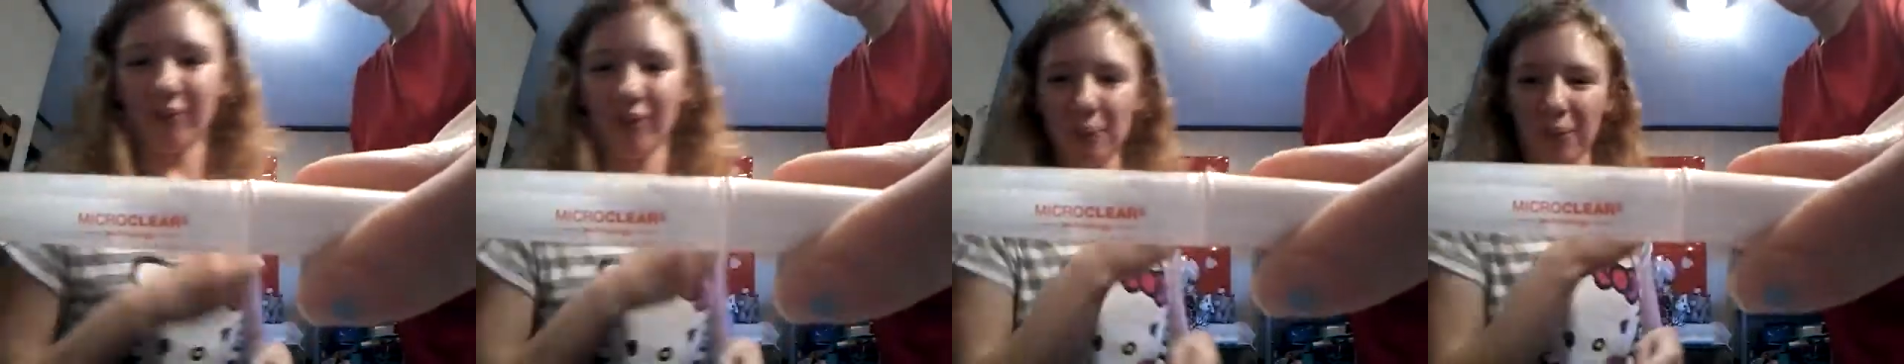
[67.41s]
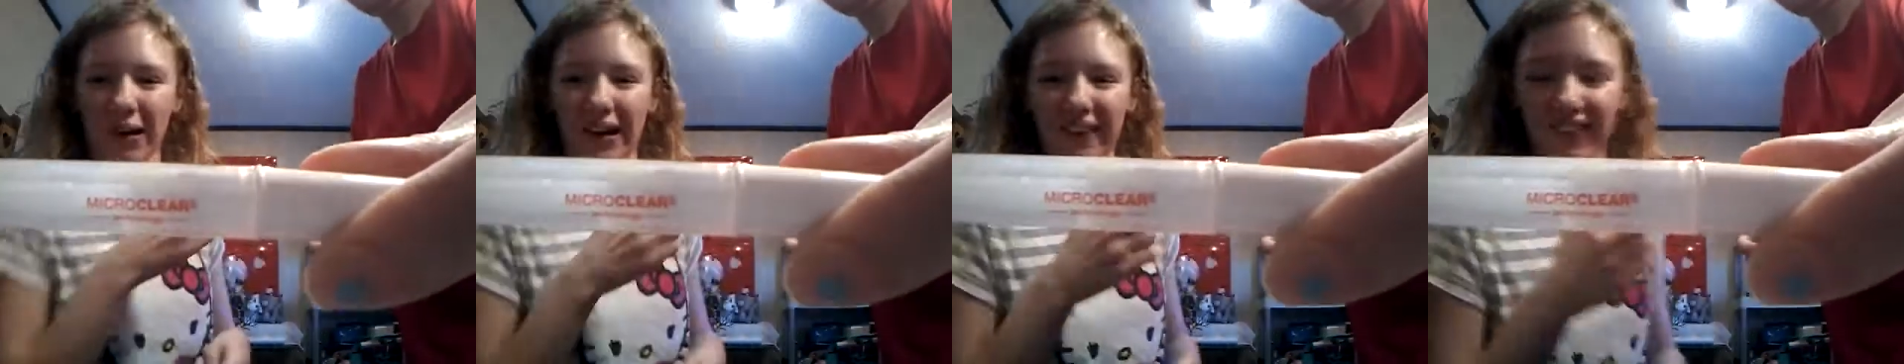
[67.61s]

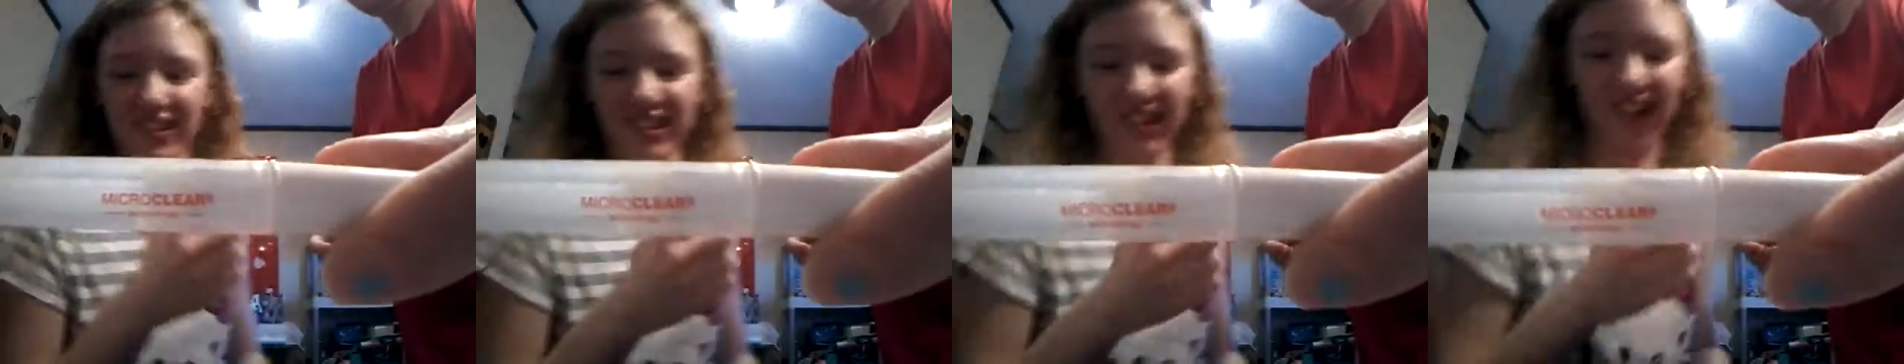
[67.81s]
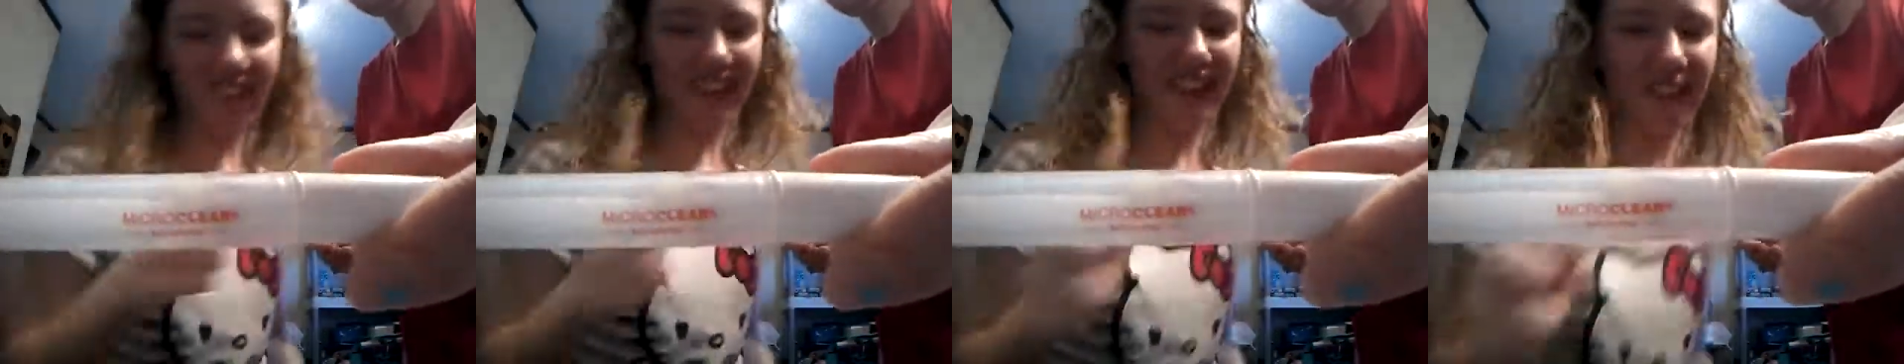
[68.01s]
They bought this
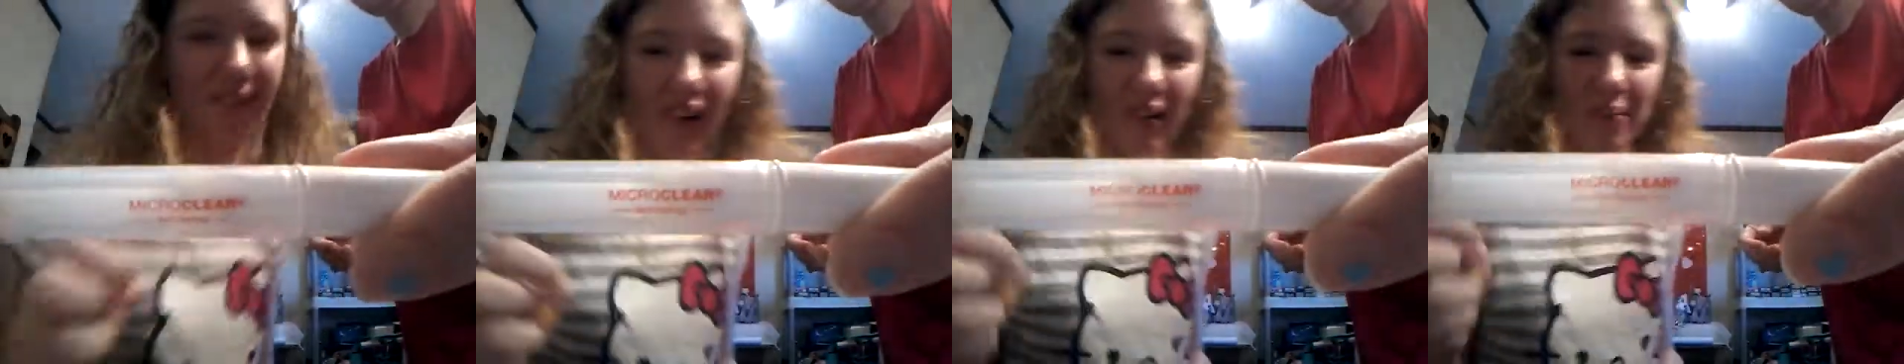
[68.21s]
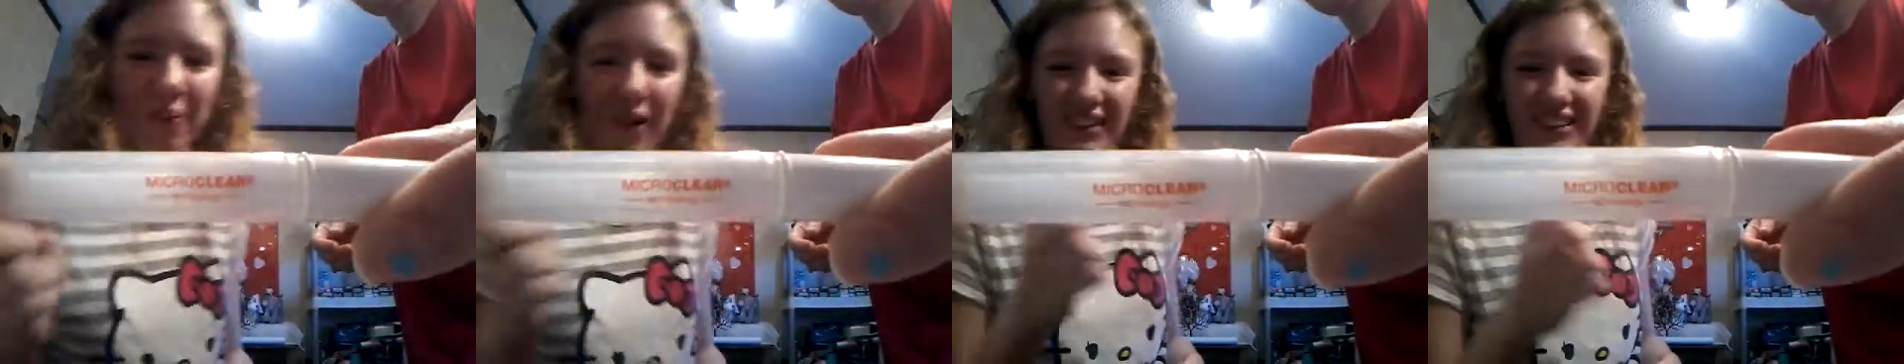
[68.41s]
all at
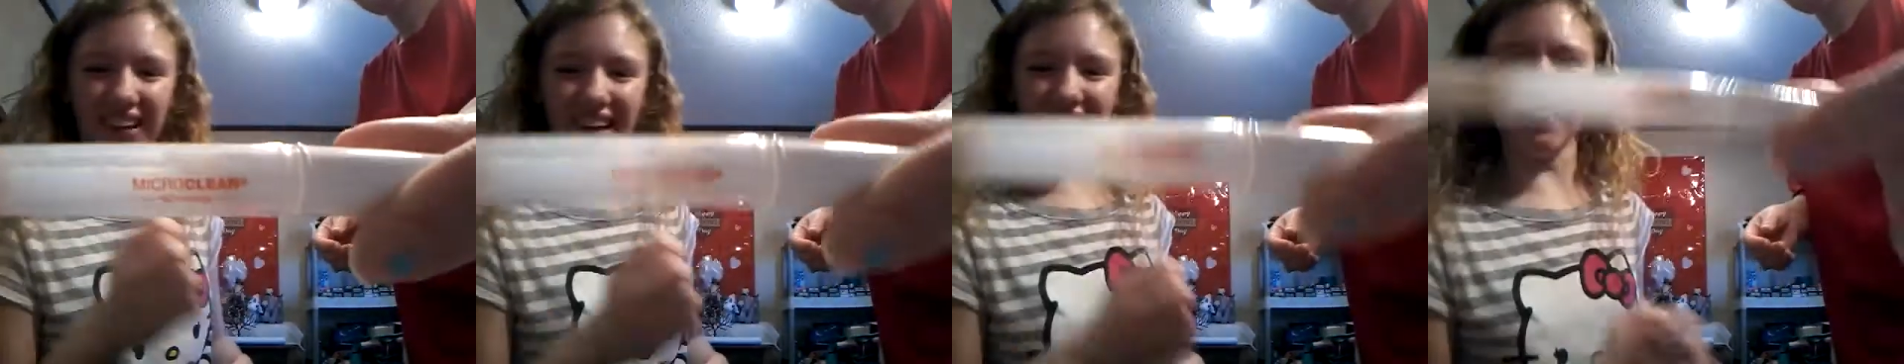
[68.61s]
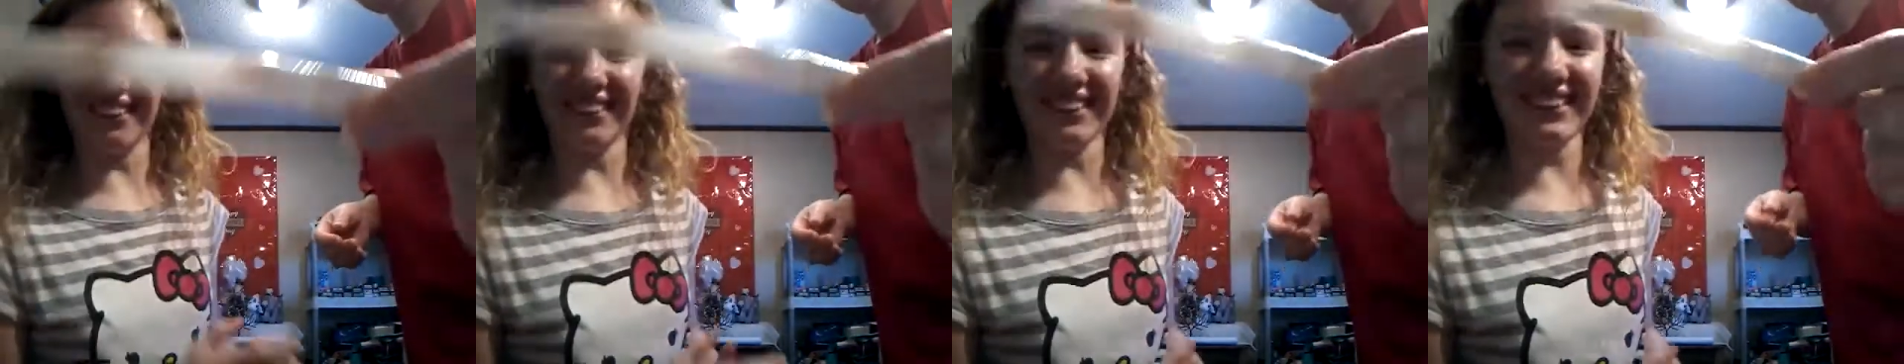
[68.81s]
Walmart
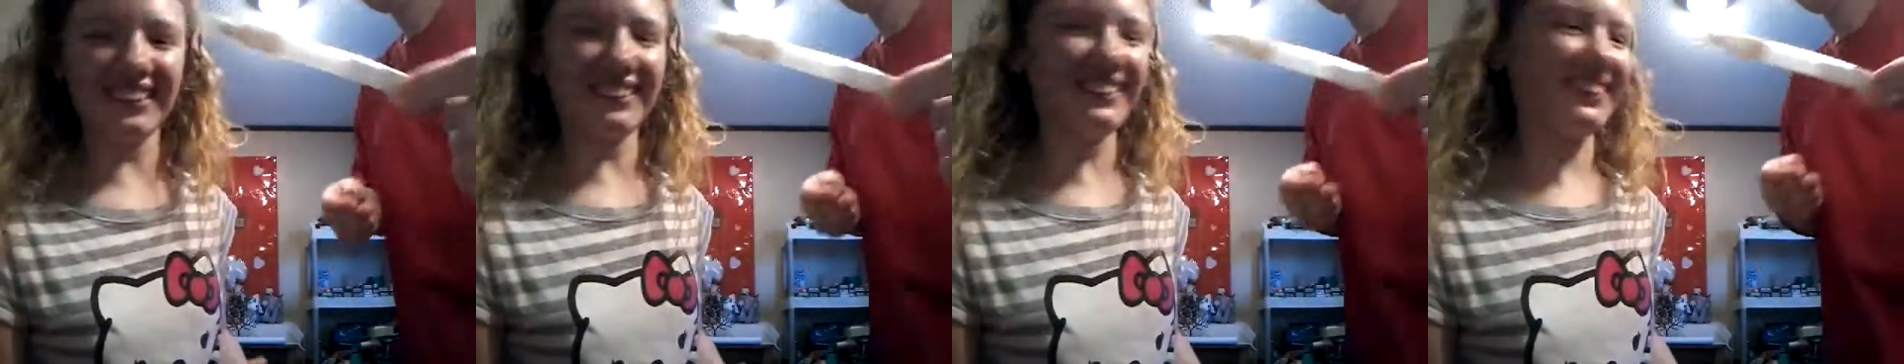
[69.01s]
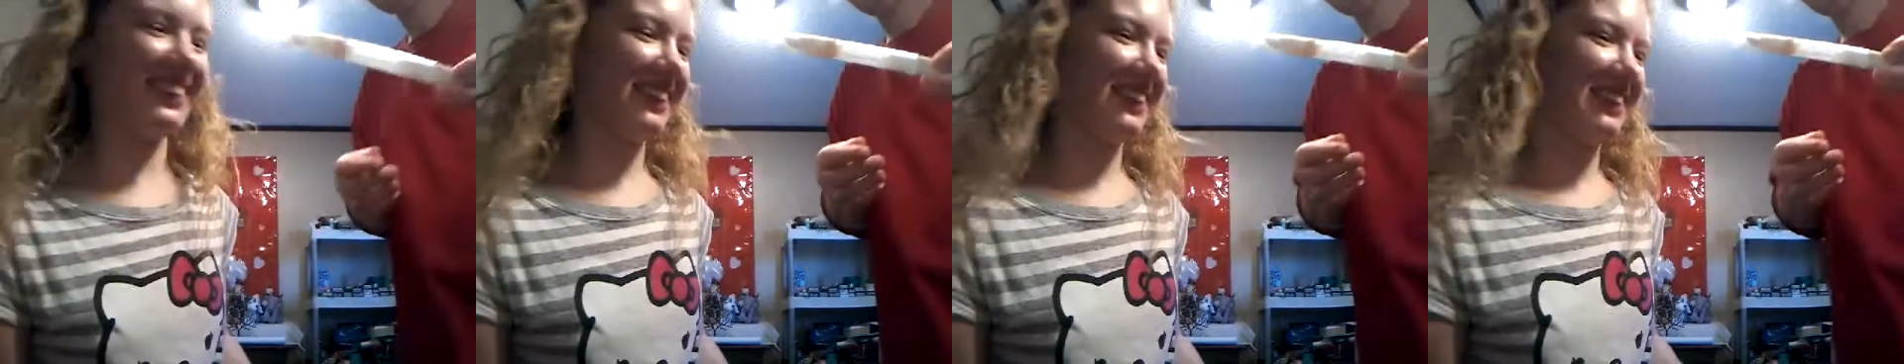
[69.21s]
there. You
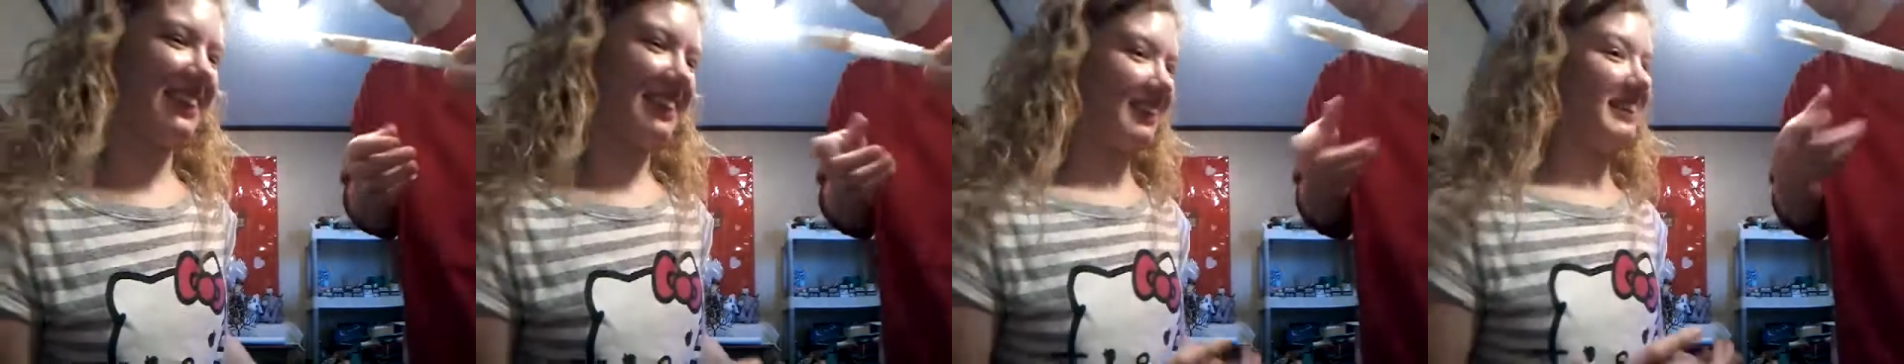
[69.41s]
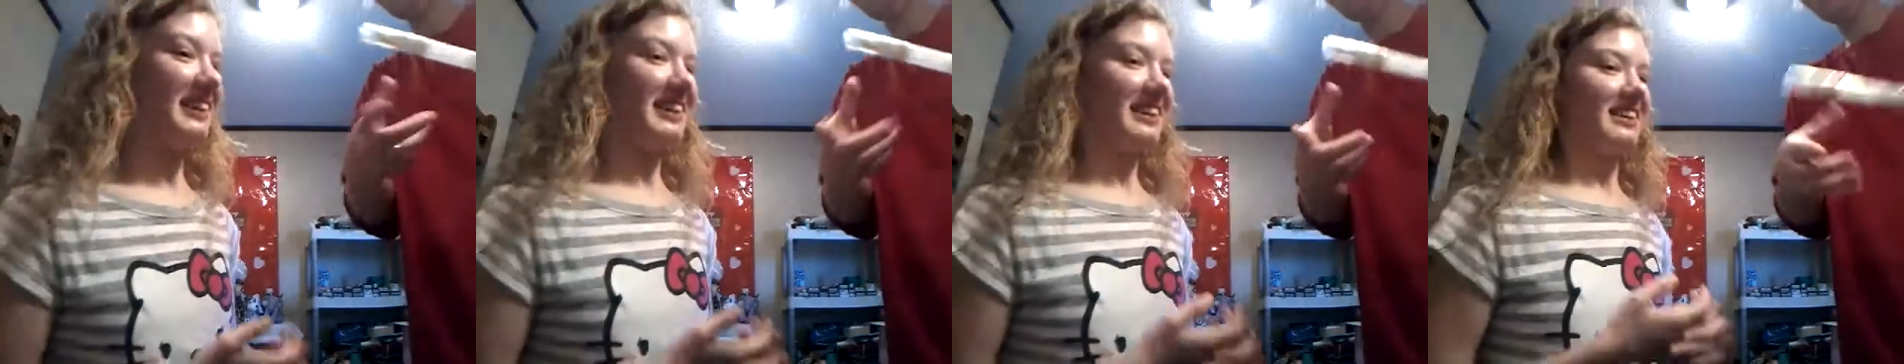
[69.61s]
know, it
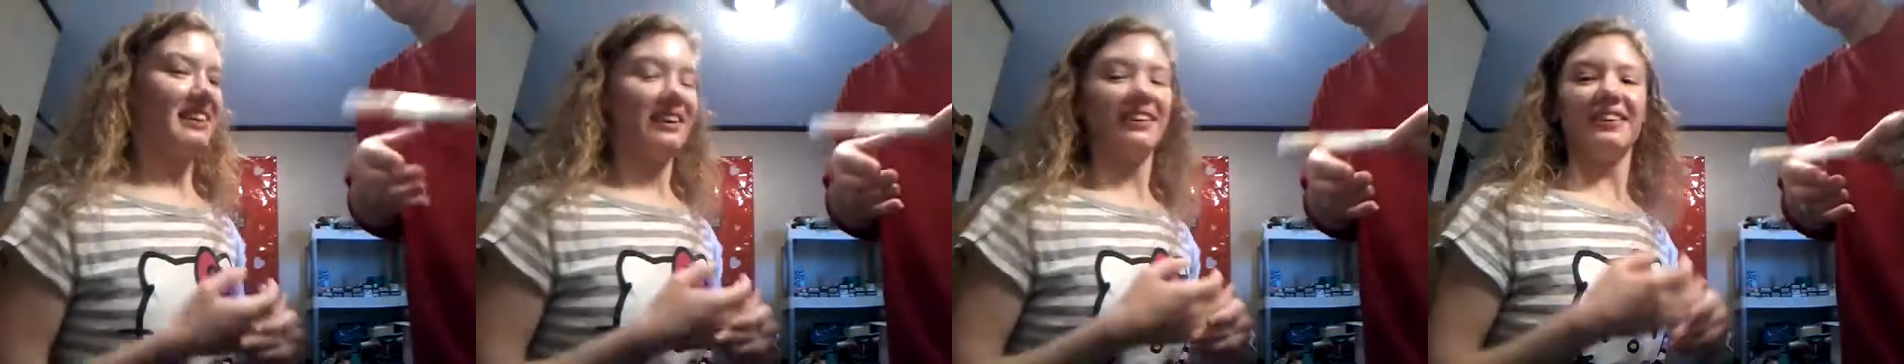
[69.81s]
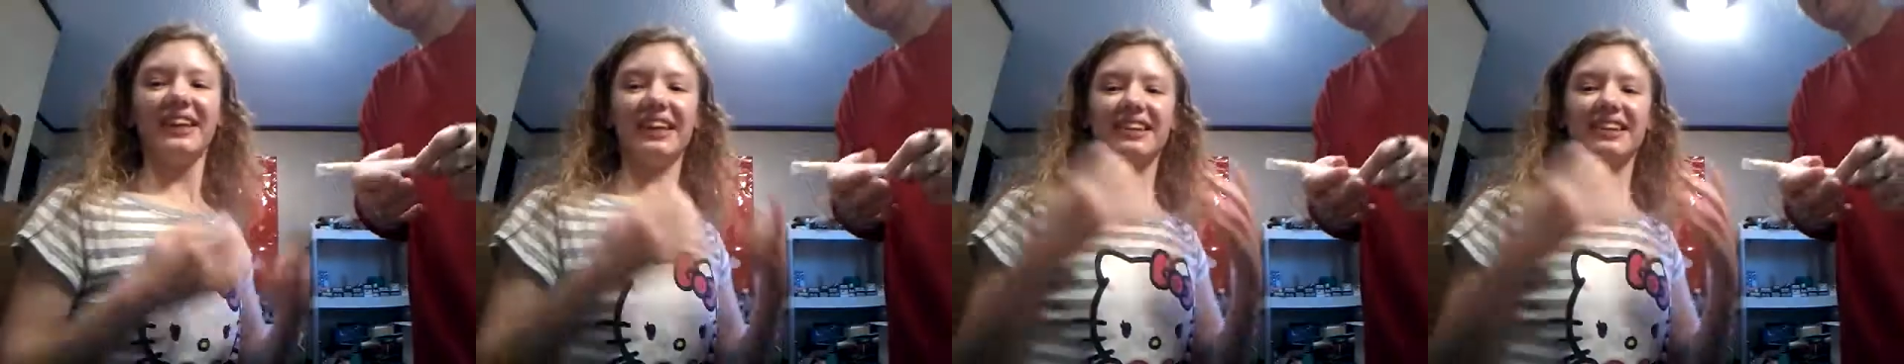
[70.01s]
helps with breakouts.